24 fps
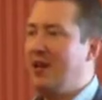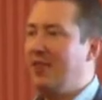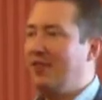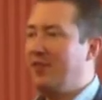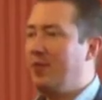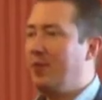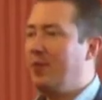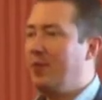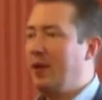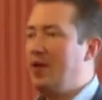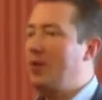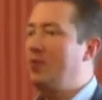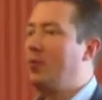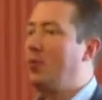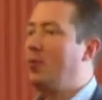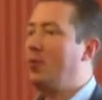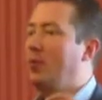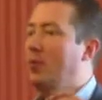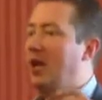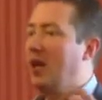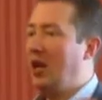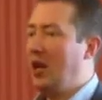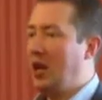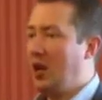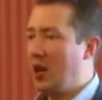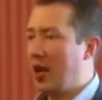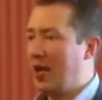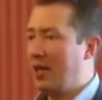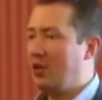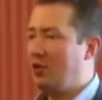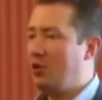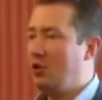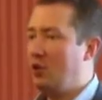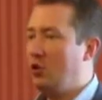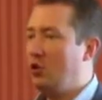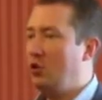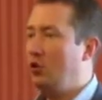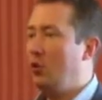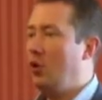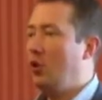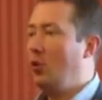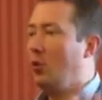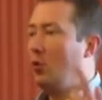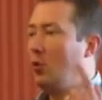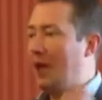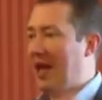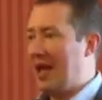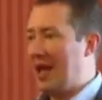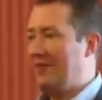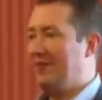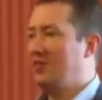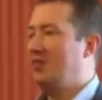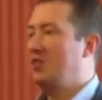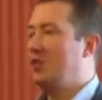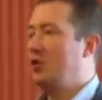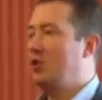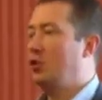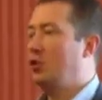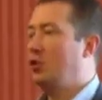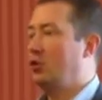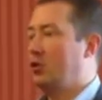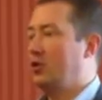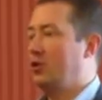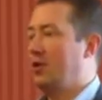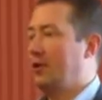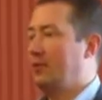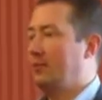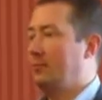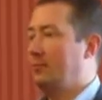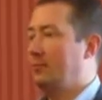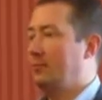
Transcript: of the people that like you will ever see your content.